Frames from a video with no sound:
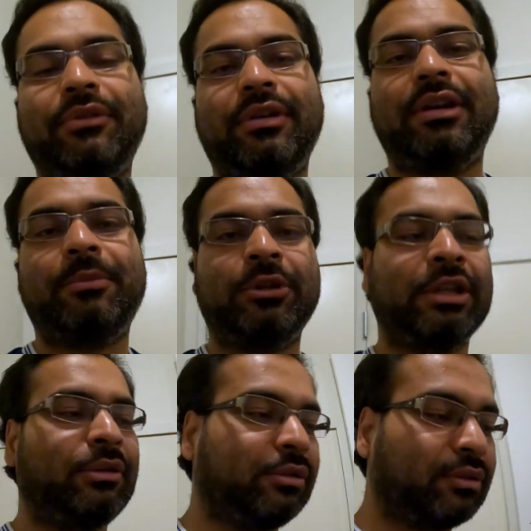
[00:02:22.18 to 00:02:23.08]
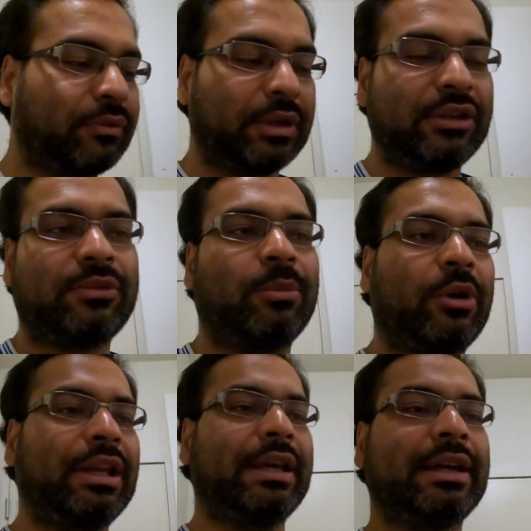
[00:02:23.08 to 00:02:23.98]
the potatoes to finish
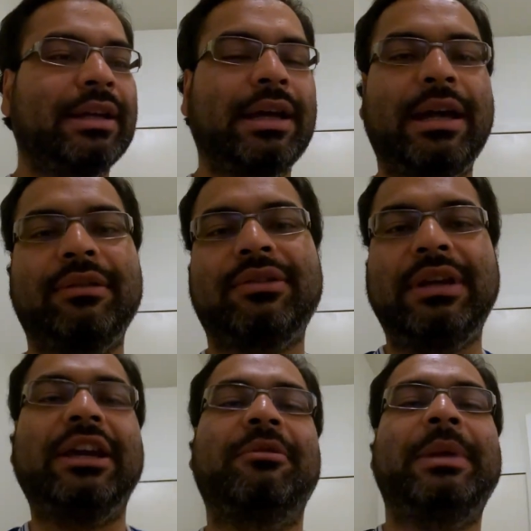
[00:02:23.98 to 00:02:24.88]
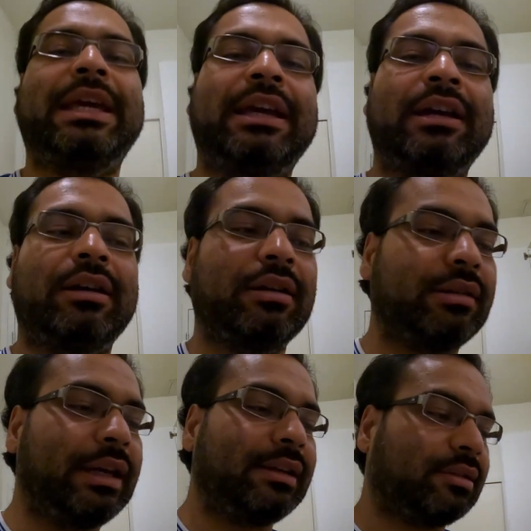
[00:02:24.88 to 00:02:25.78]
boiling, I was thinking of making a
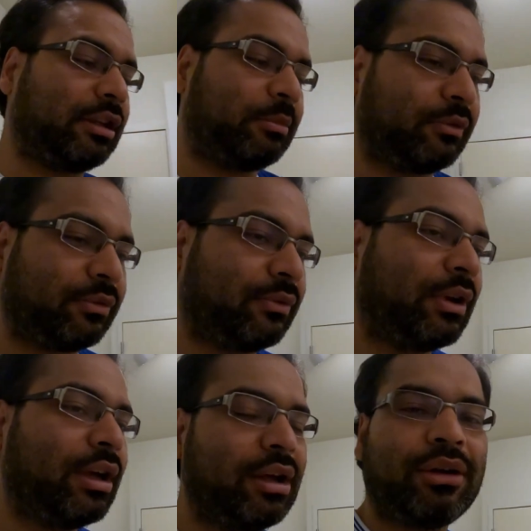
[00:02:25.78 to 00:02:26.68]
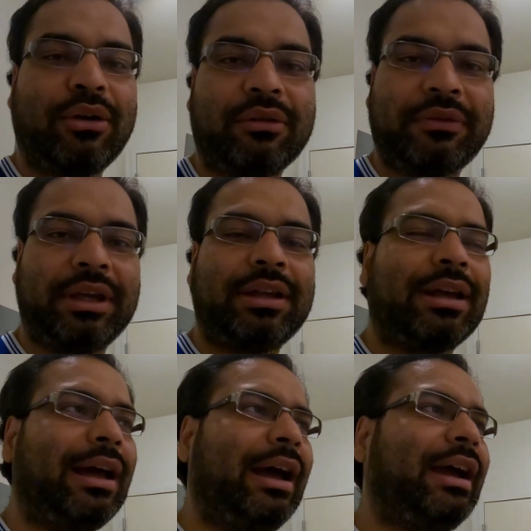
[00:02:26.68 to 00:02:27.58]
nice cup of coffee.
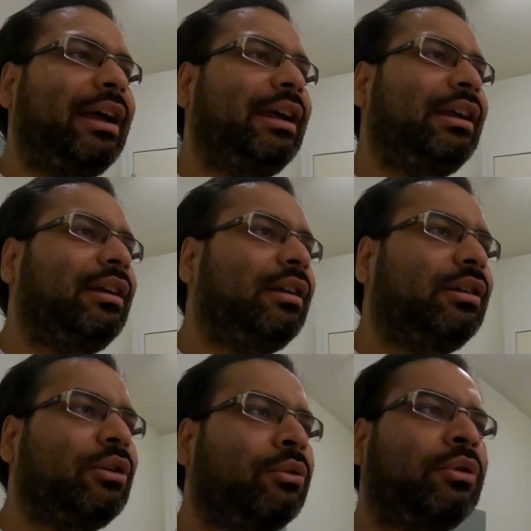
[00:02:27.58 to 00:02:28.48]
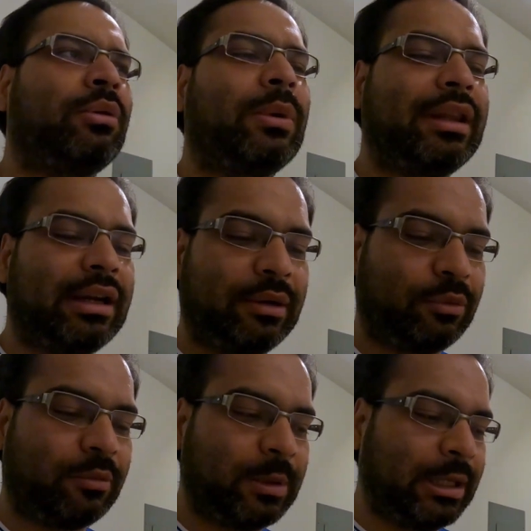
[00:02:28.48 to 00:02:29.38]
I don't know whether it
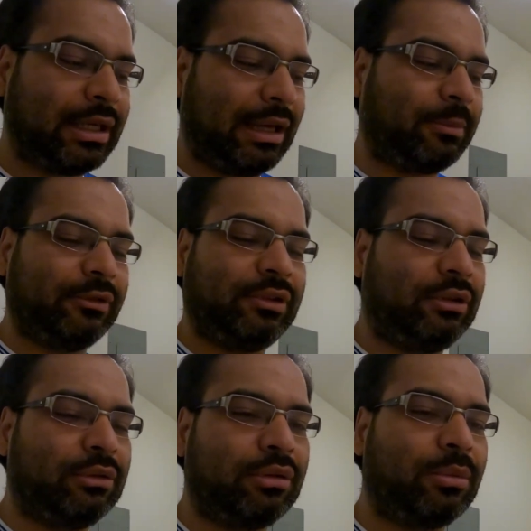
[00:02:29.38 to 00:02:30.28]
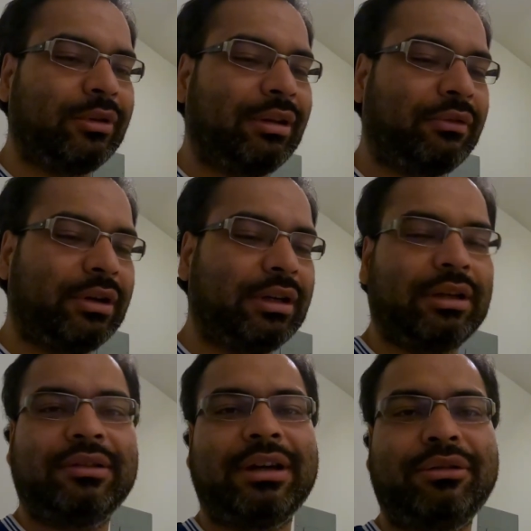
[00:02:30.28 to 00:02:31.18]
would be a cappuccino or whatever it
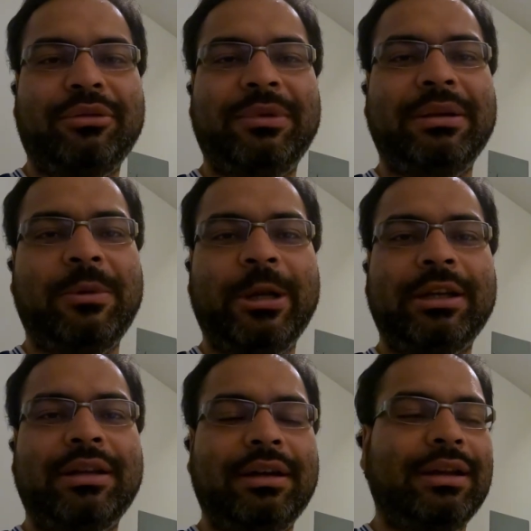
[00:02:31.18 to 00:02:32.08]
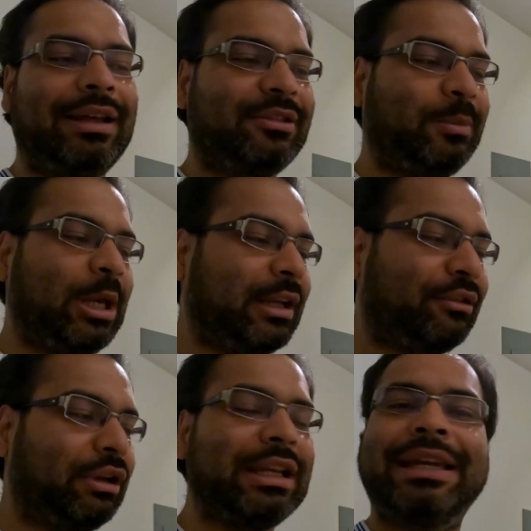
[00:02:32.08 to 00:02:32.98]
turns out to be, but let's make a
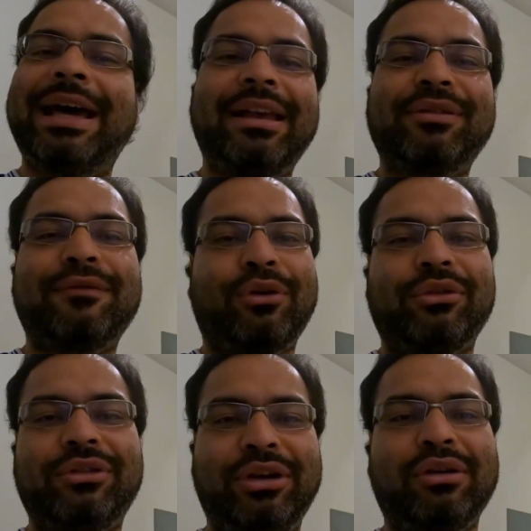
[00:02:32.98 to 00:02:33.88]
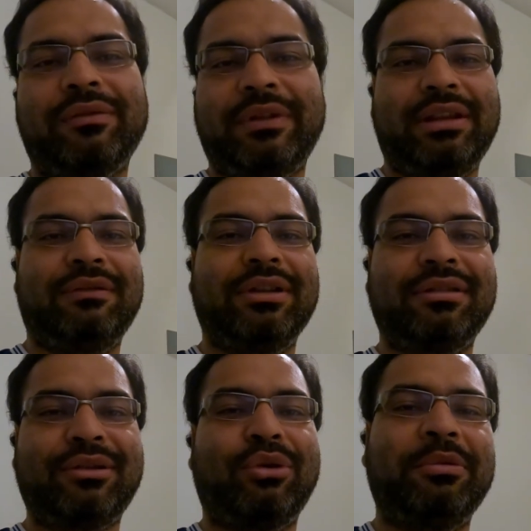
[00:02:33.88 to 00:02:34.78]
really nice frothy coffee
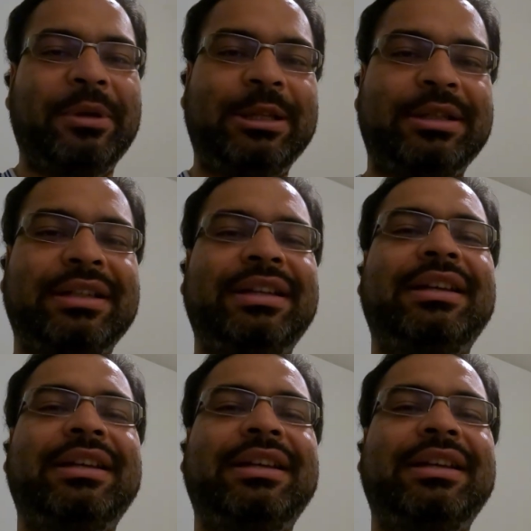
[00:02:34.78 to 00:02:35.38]
with cold milk.